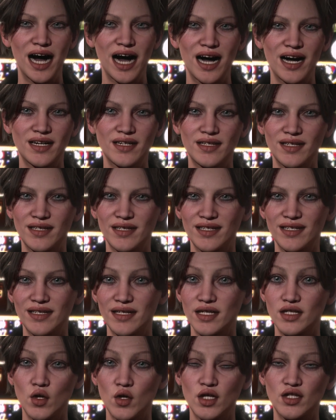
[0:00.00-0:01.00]
and I didn't
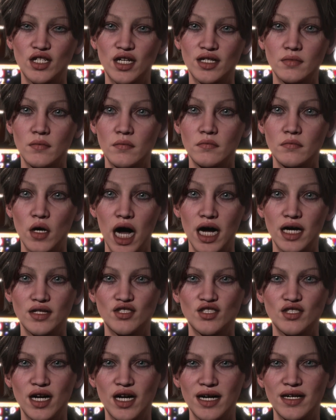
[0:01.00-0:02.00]
need to adjust much.